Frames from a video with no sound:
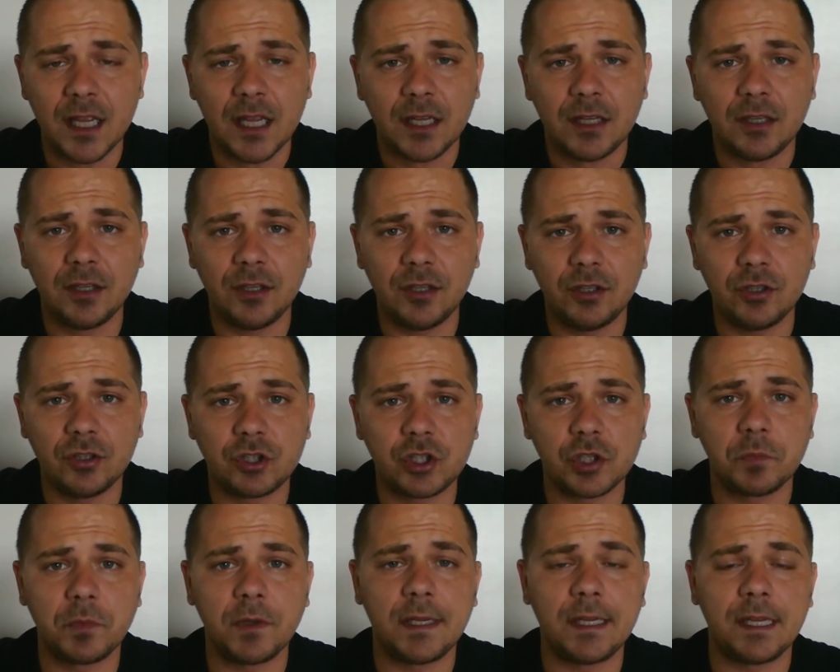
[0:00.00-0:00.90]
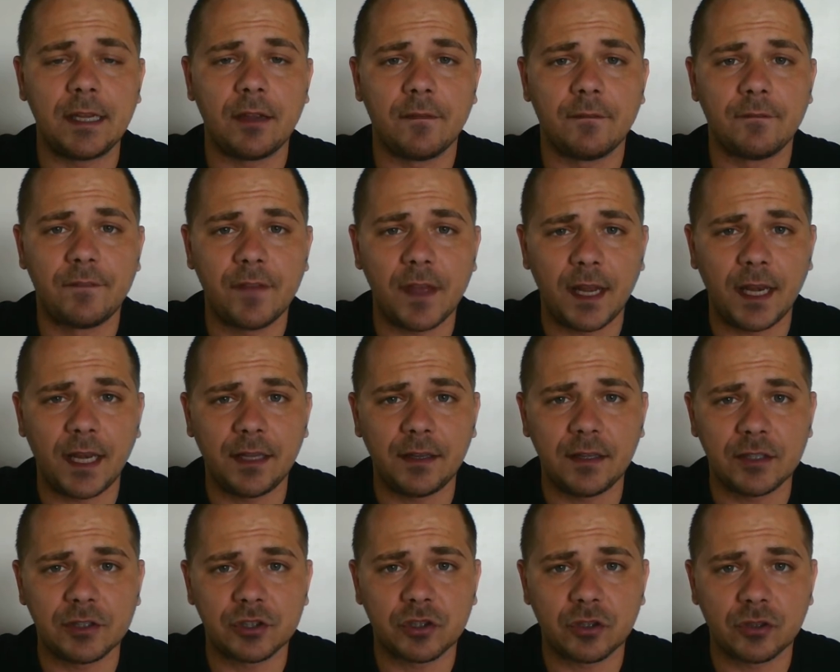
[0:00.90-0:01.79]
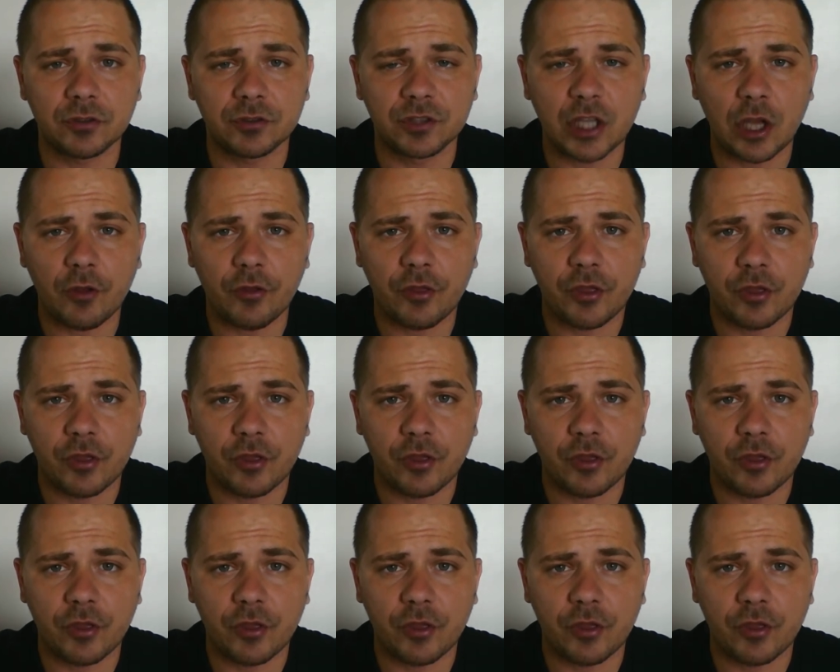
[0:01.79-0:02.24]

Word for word: You, you should be vetting these girls out